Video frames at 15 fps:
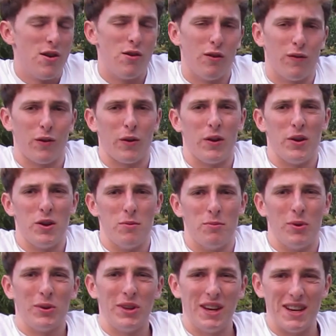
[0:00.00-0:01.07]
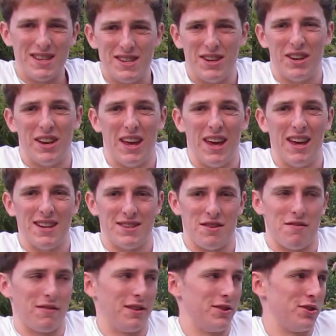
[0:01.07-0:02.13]
or throw it at your body, because you can hit
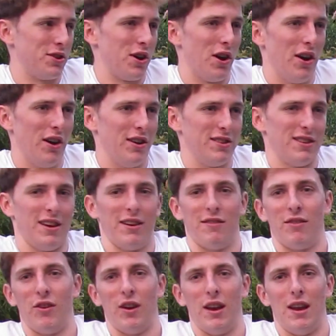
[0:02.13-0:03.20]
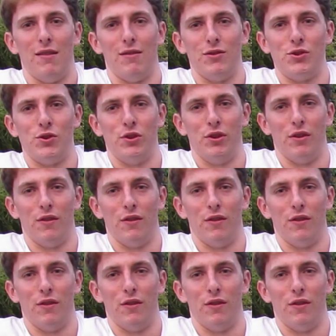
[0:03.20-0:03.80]
yourself and it just hurts, like throwing a leather shoe at your